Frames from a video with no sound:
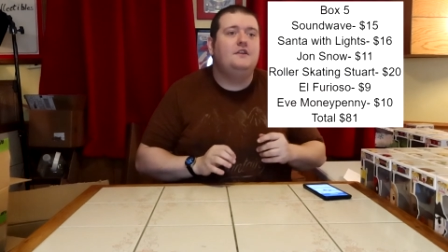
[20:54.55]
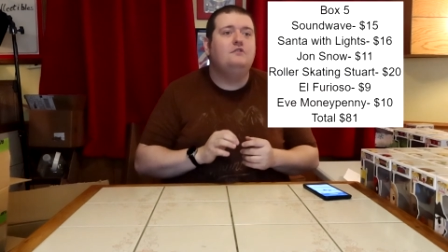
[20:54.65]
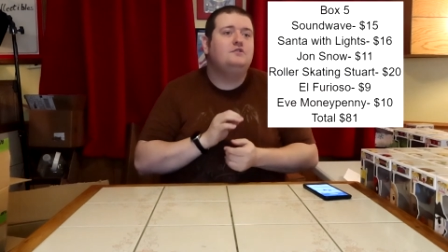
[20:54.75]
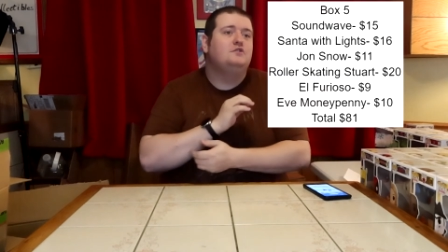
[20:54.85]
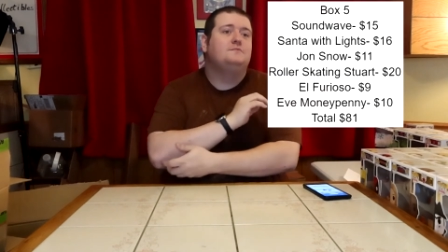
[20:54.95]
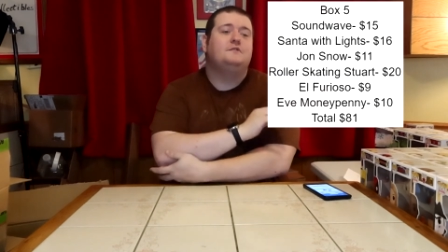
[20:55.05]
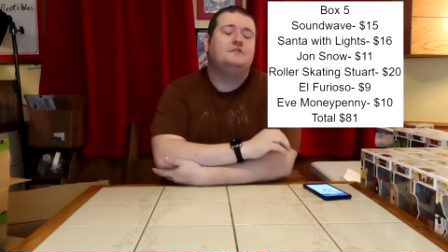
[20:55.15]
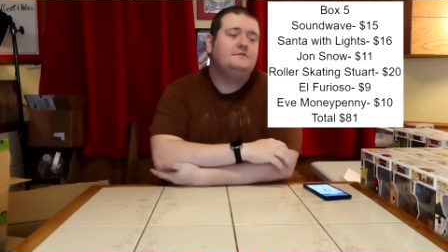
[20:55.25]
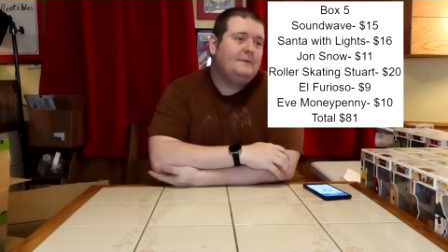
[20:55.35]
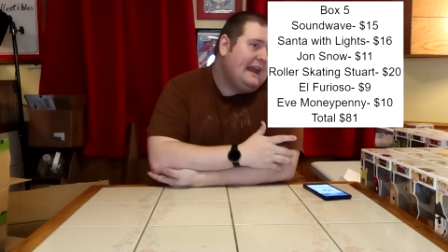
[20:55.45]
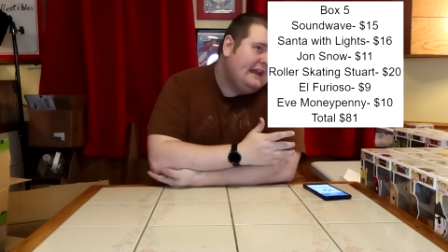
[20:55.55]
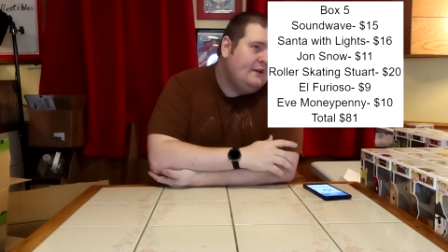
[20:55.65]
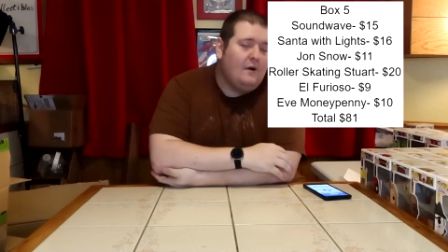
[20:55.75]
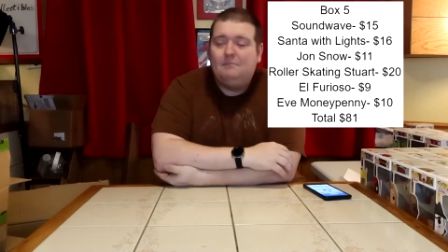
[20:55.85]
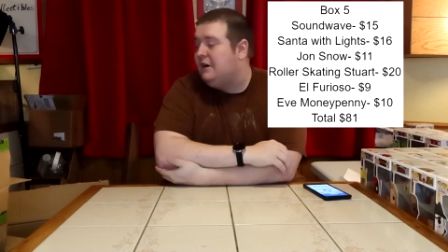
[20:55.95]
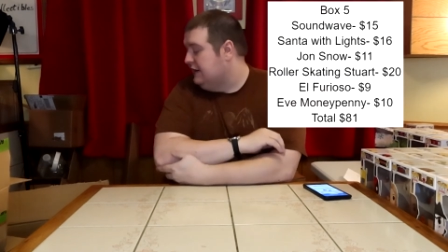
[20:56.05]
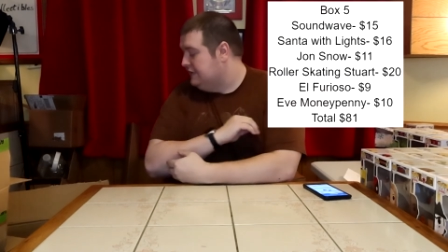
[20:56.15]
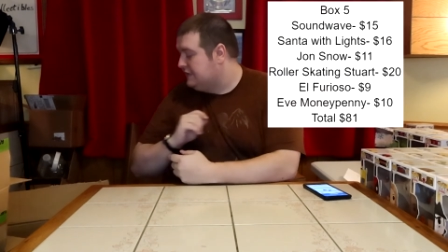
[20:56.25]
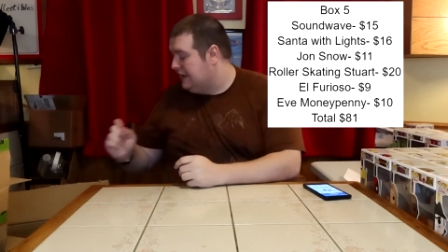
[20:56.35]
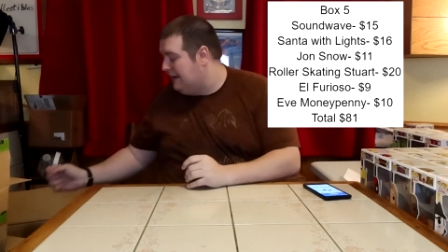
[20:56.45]
huge, huge pulls, but 81
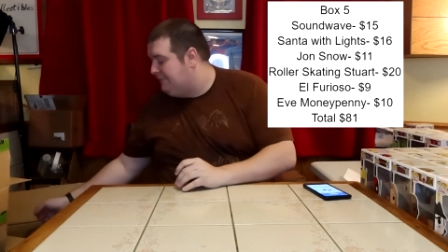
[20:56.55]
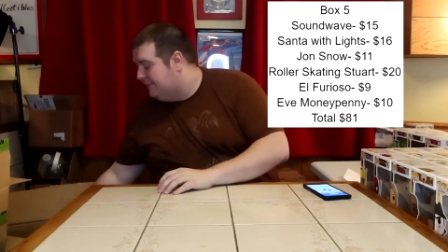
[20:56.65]
bucks. Can't be